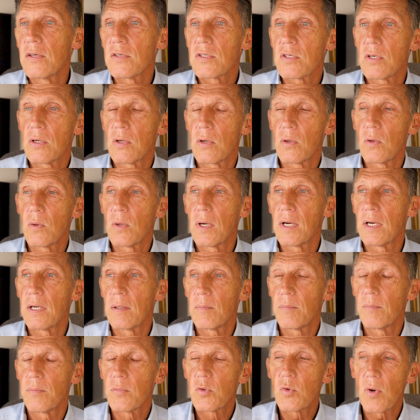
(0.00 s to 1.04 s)

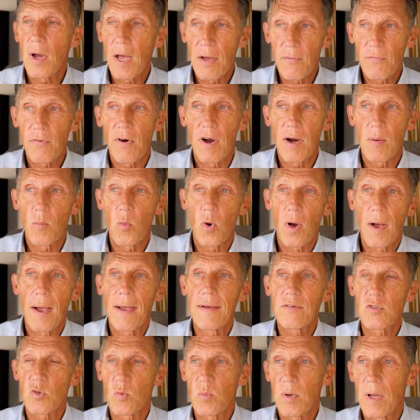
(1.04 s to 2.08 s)
So dry farm
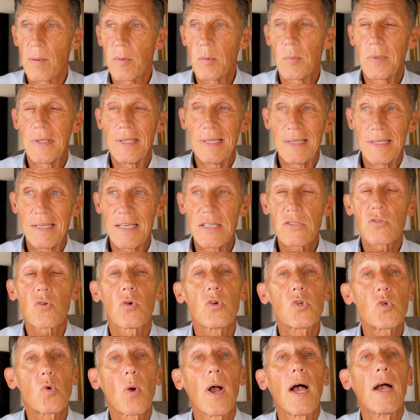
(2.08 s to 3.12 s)
wines would probably be the least,
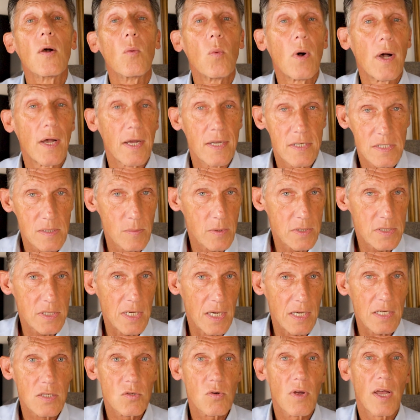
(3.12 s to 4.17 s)
or dry wines, let me
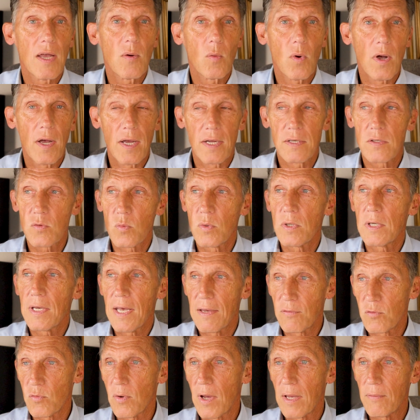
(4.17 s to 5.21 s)
say, dry wines. We
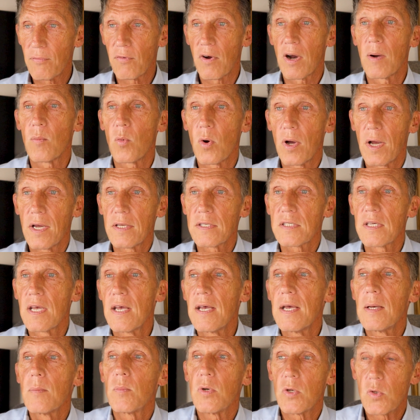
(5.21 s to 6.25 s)
have dry farm wines,
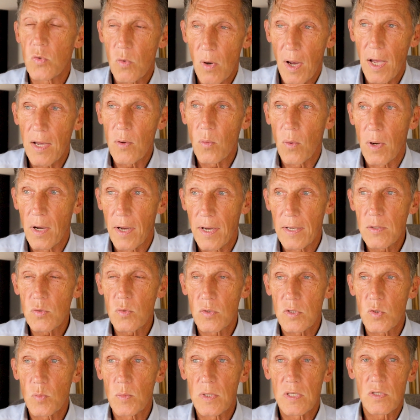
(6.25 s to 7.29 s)
but dry wines,
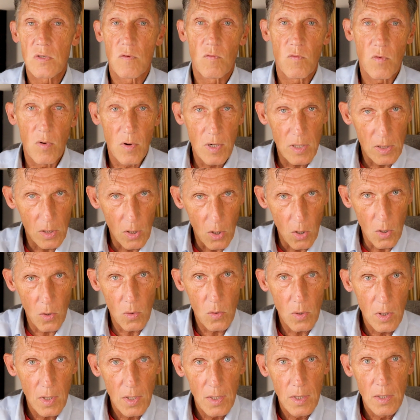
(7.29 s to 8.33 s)
which means they're very
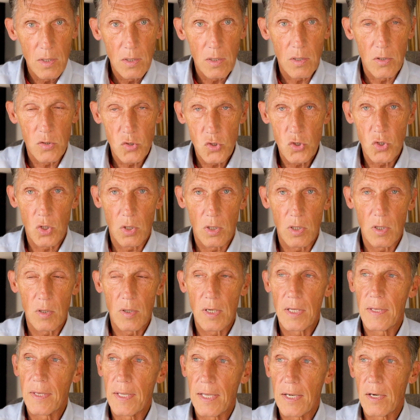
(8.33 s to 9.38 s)
low on
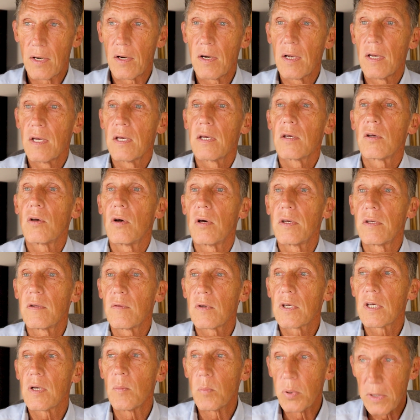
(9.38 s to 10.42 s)
sugar and they're gone
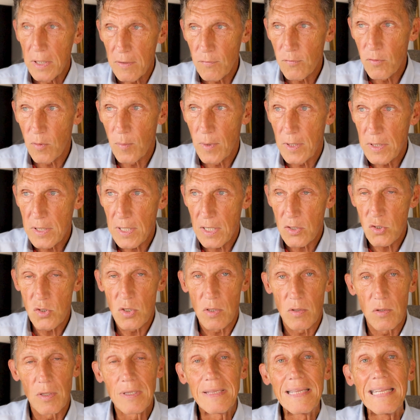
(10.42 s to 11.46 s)
to complete
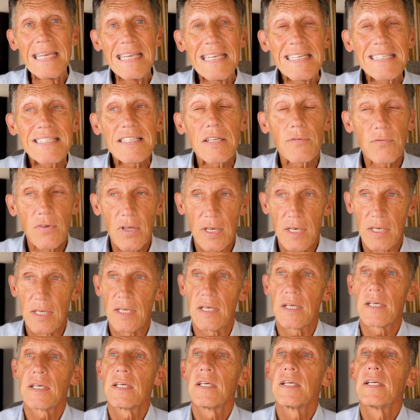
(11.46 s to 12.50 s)
fermentation, are the least
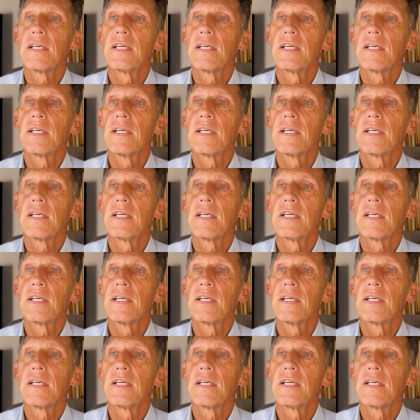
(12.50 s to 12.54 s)
offending.